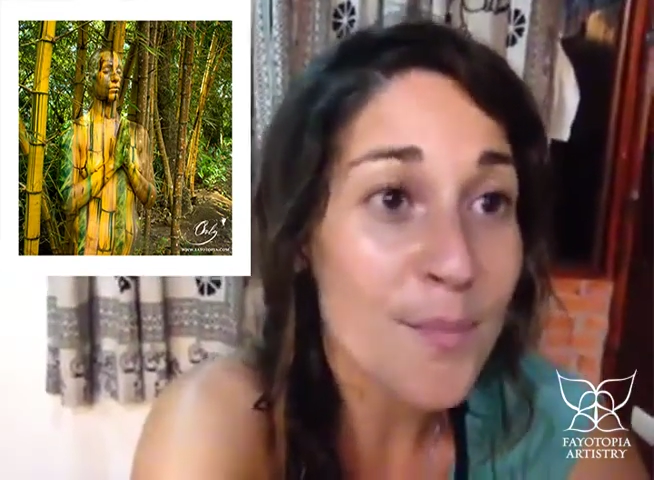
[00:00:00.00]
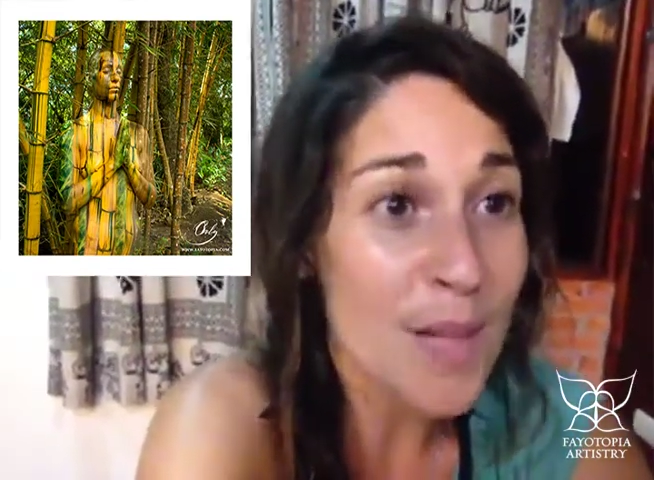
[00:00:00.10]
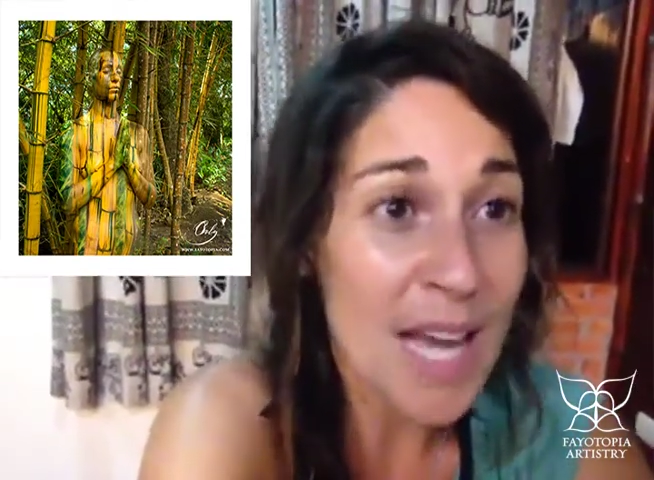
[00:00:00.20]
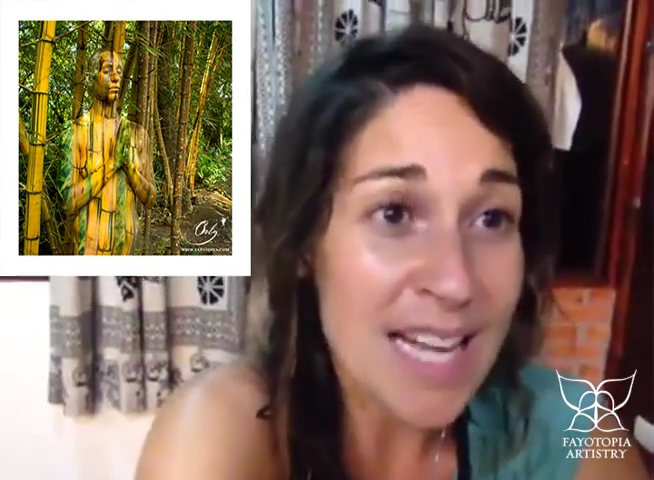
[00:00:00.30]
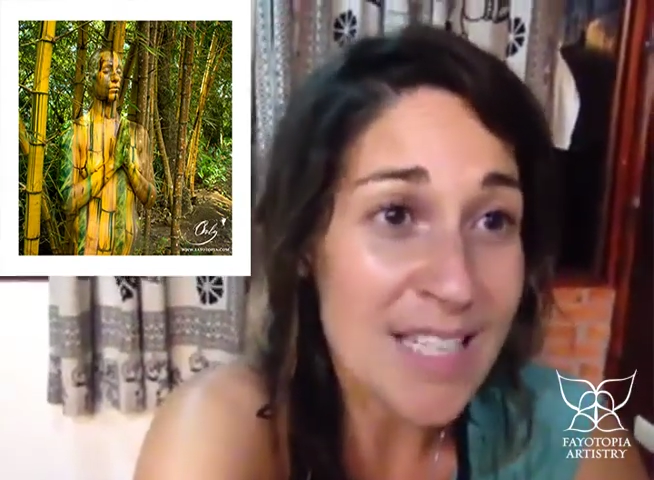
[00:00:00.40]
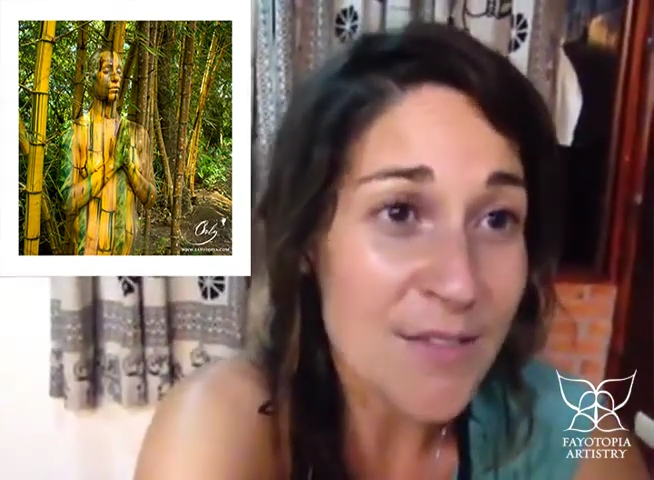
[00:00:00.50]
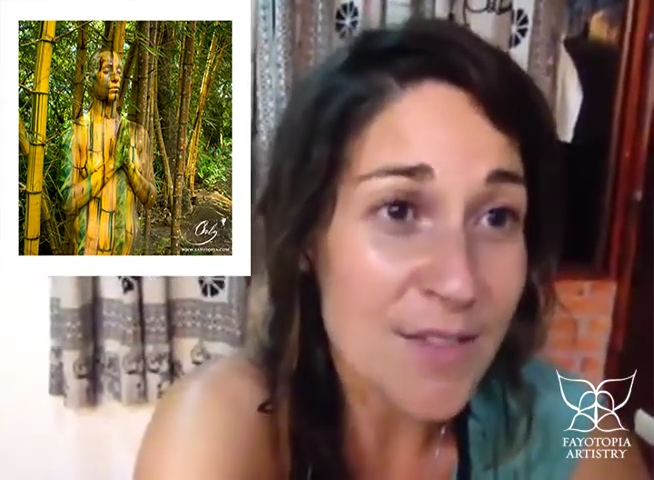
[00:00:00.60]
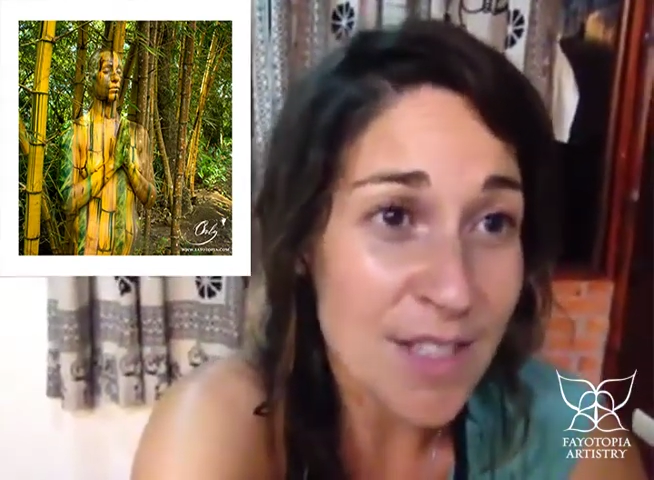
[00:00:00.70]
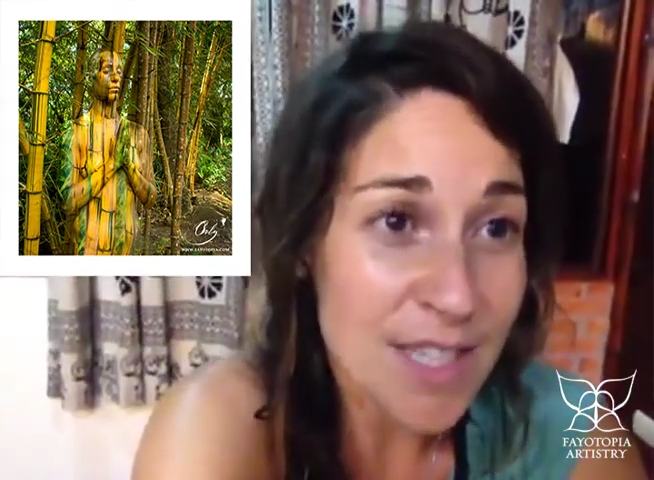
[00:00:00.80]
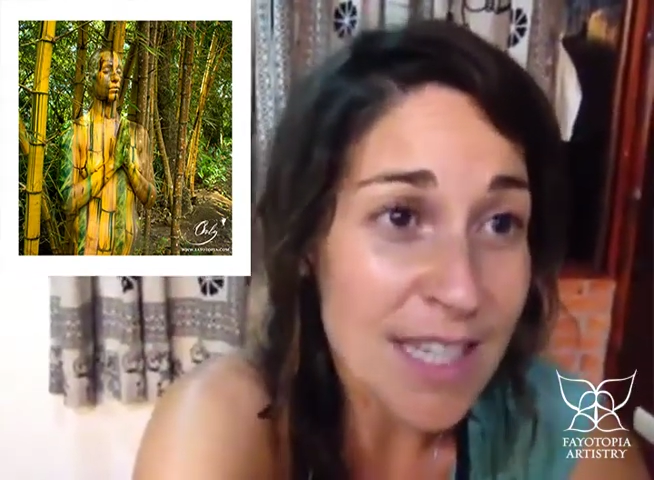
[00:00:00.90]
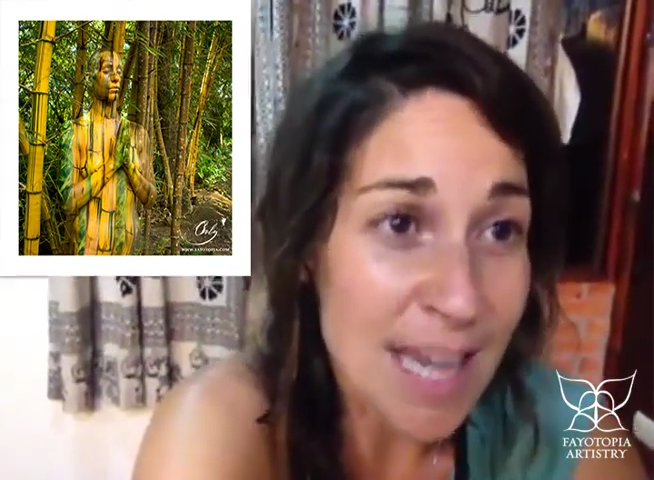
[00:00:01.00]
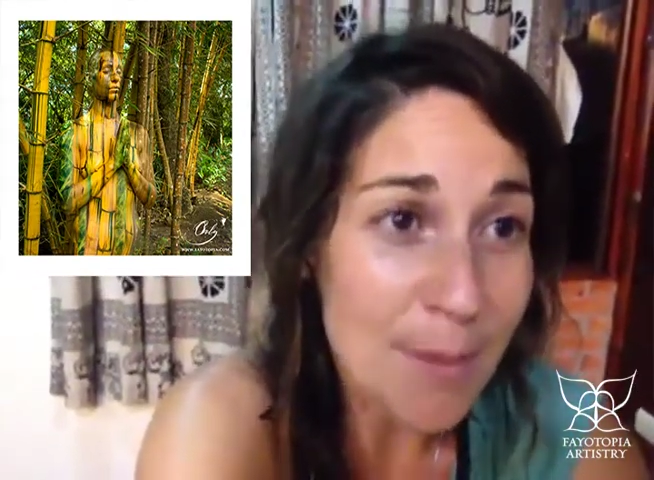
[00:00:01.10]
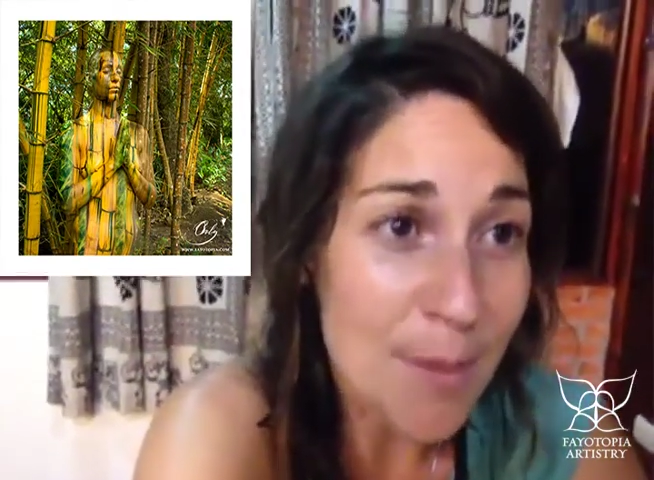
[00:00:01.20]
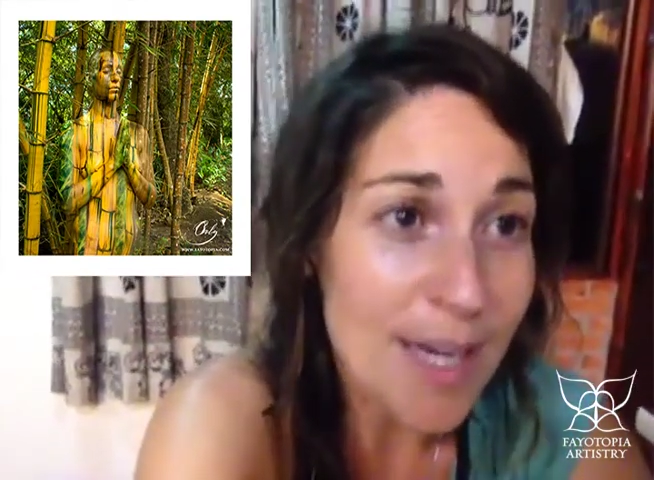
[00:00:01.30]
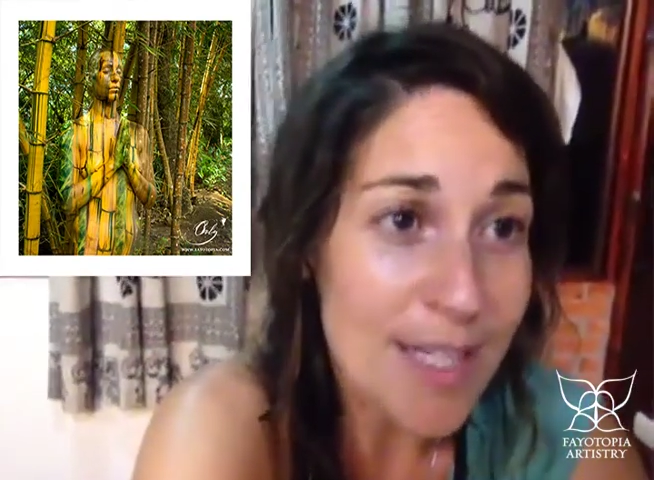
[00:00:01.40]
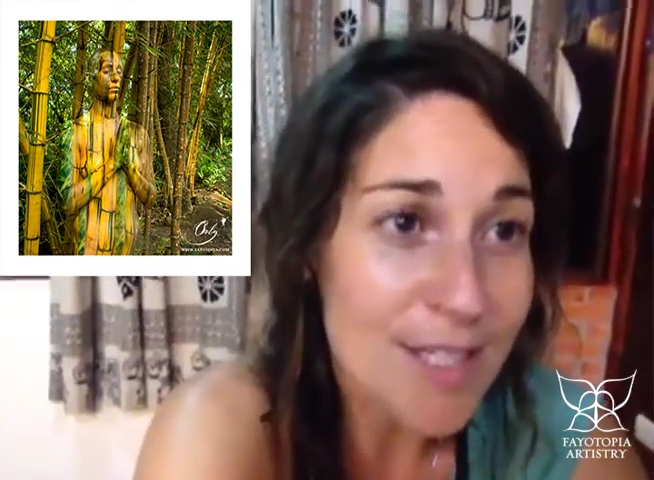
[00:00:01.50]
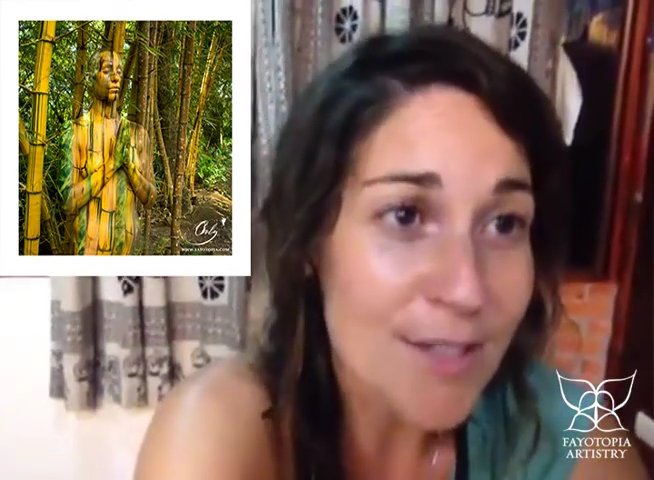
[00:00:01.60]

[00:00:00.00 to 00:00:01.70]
plans for, to collaborate and